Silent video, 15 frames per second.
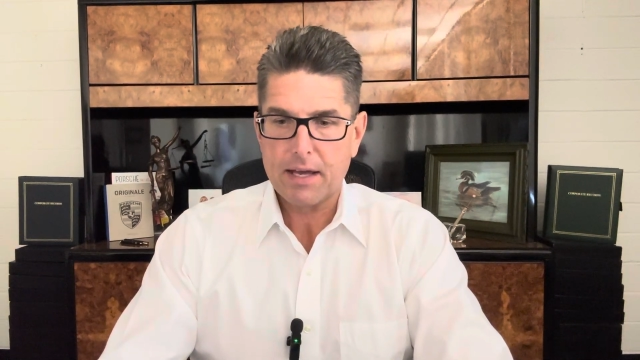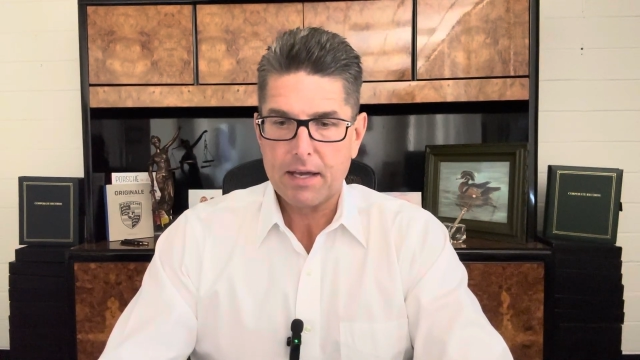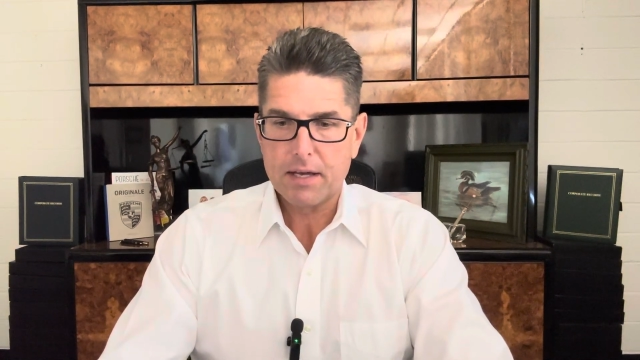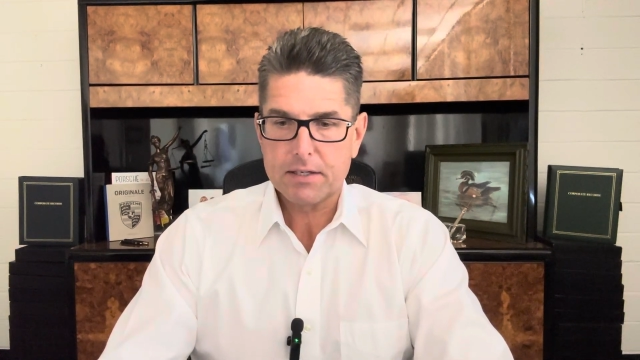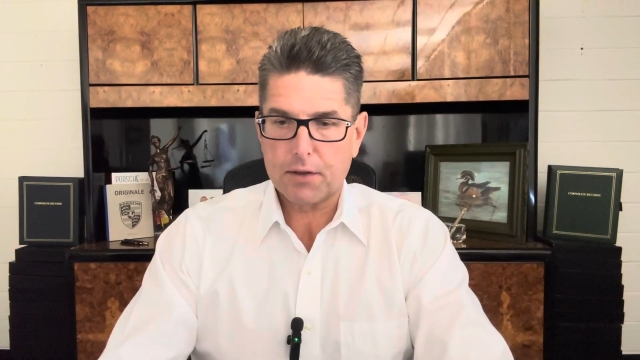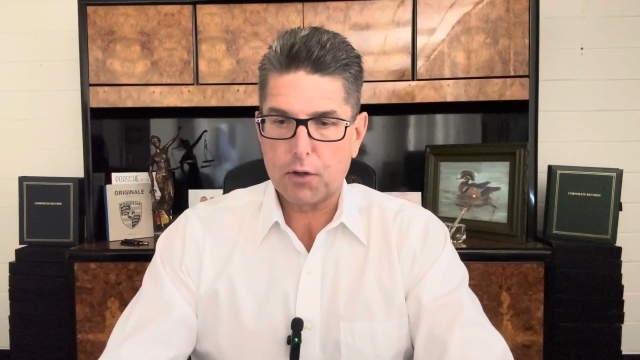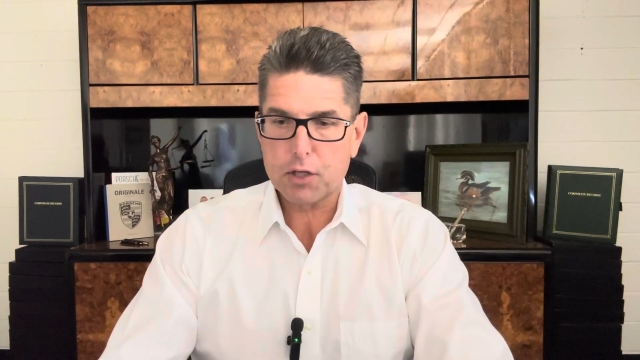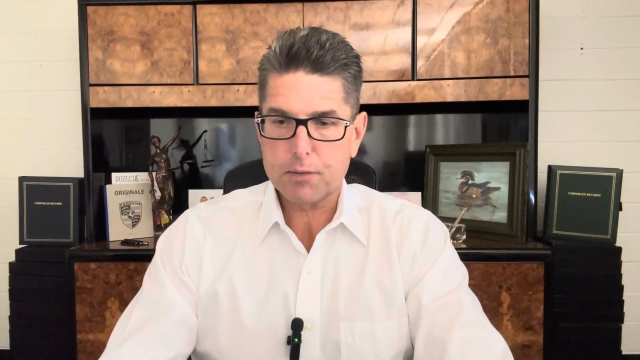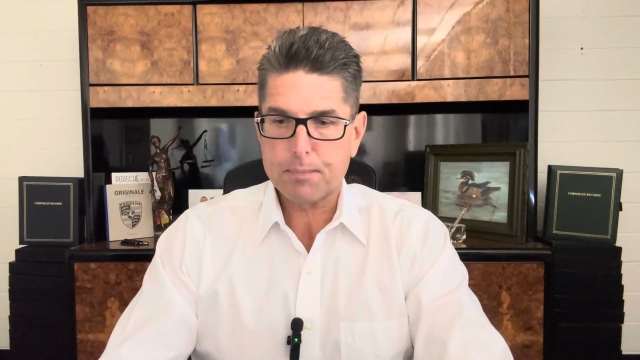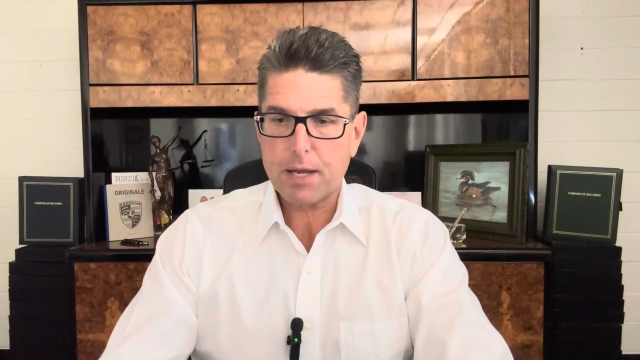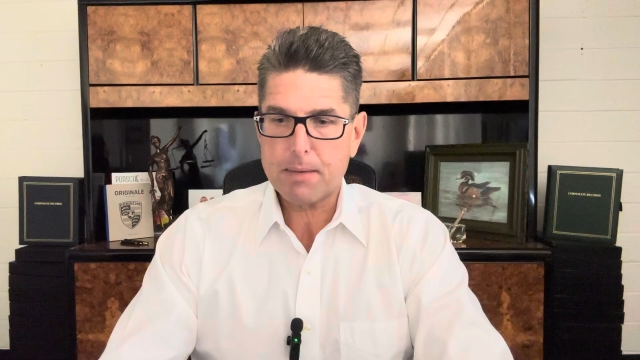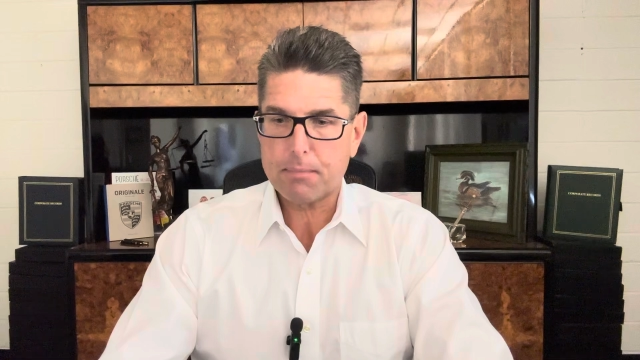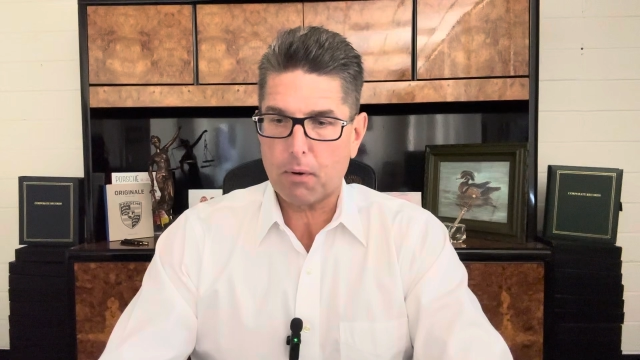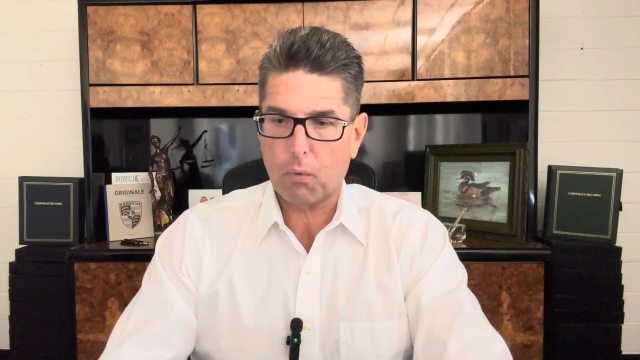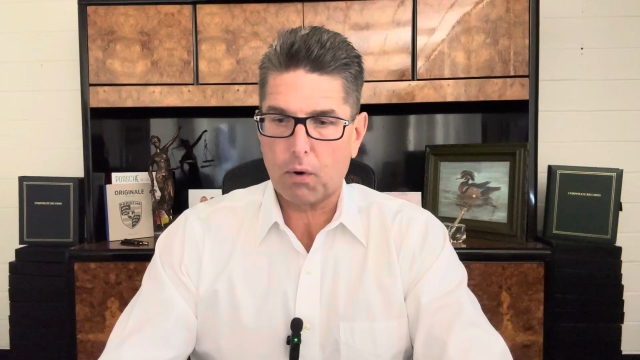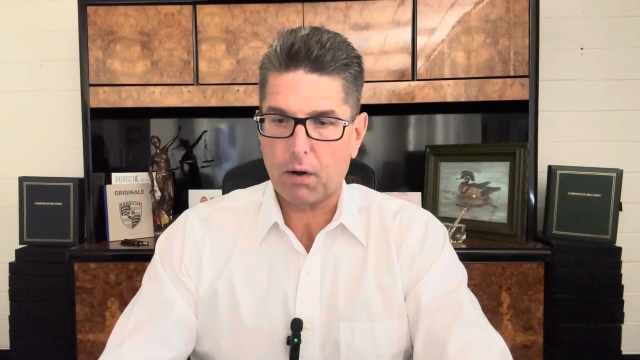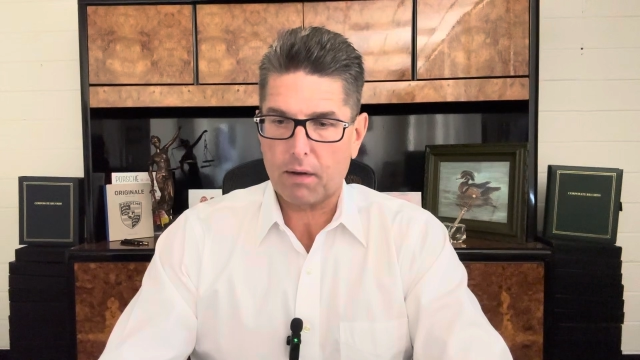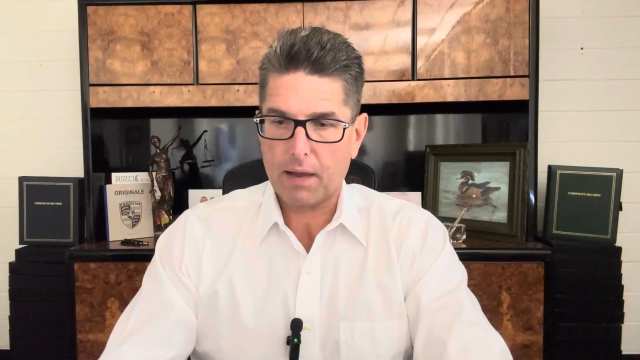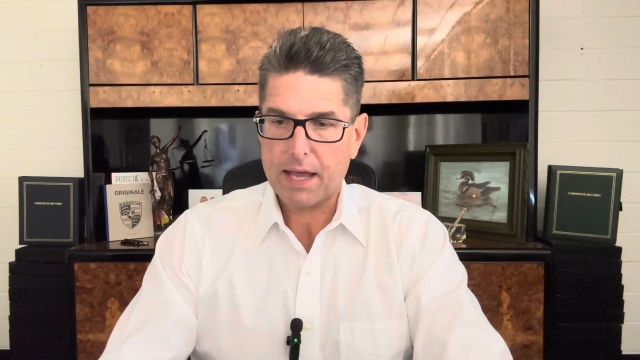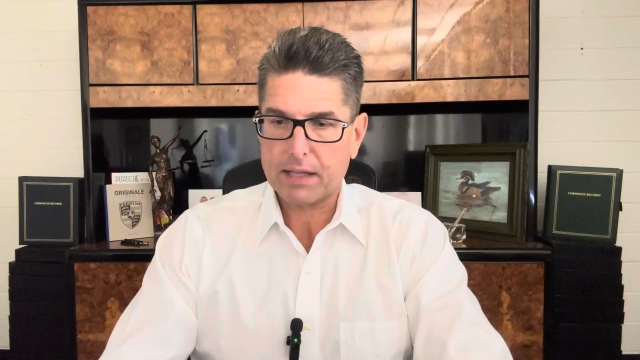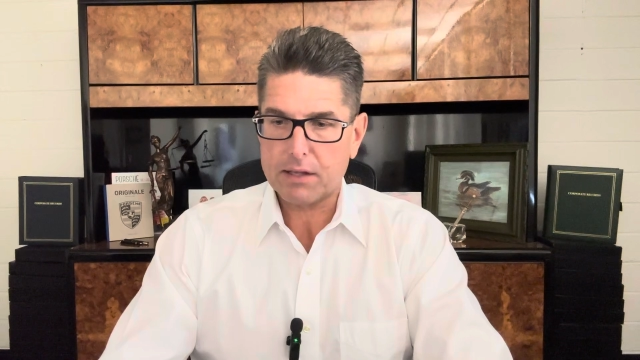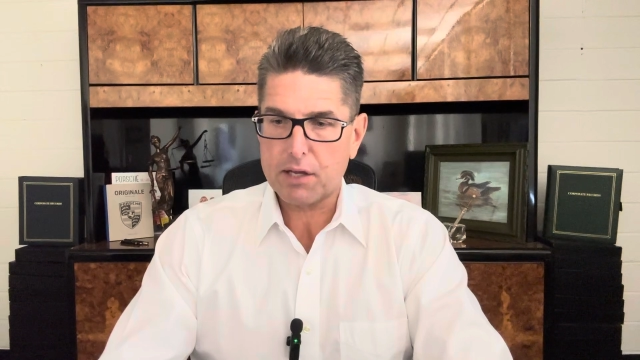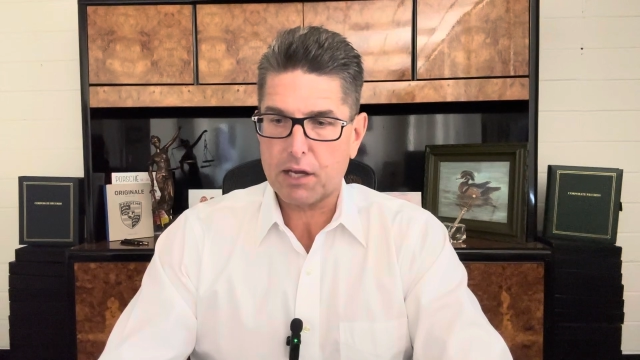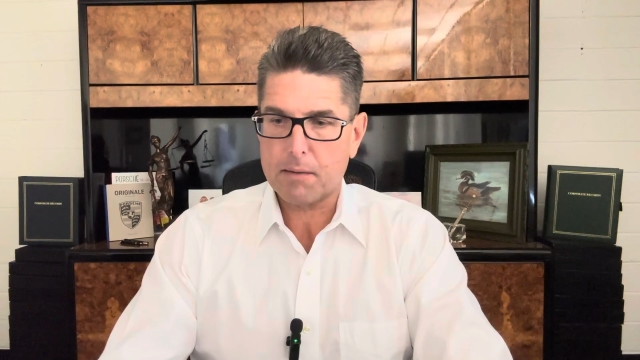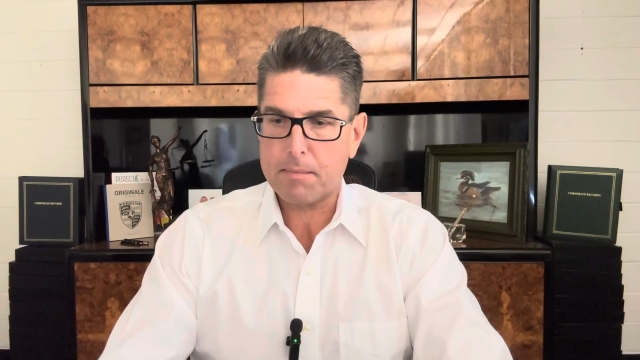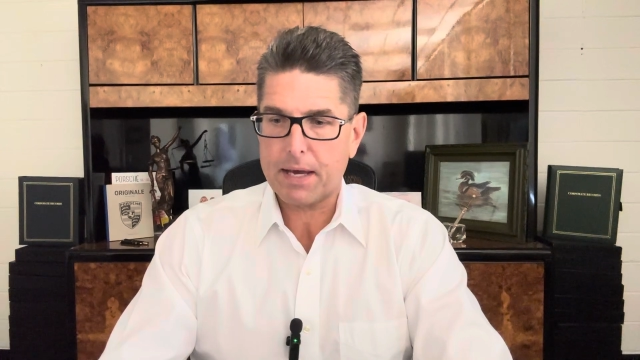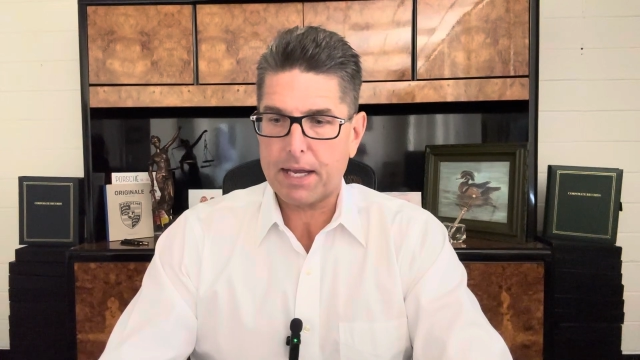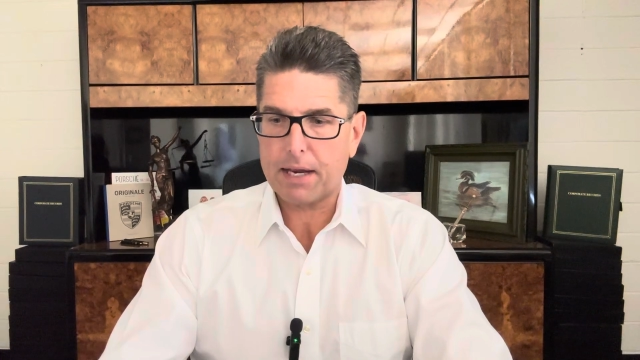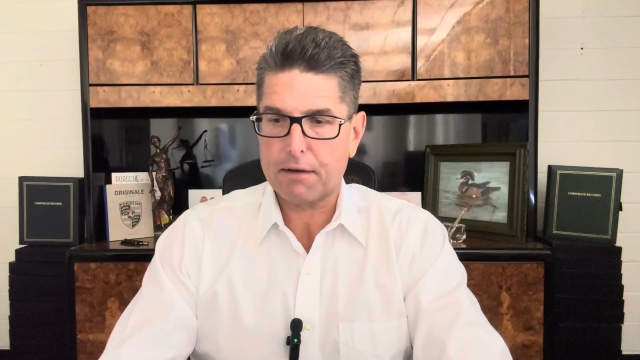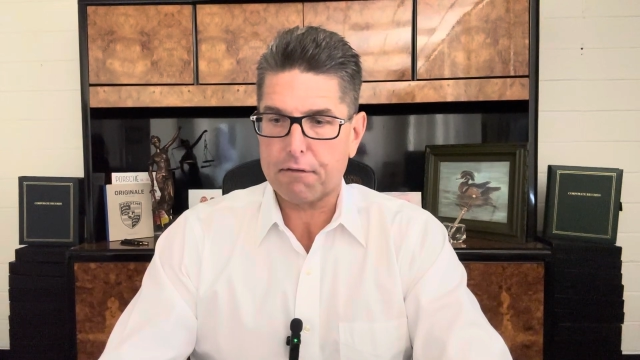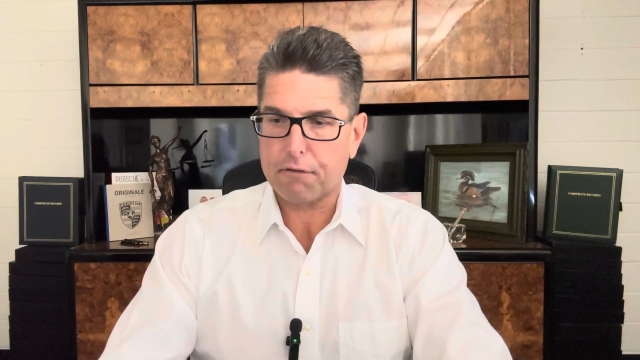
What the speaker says: said those people were likely committing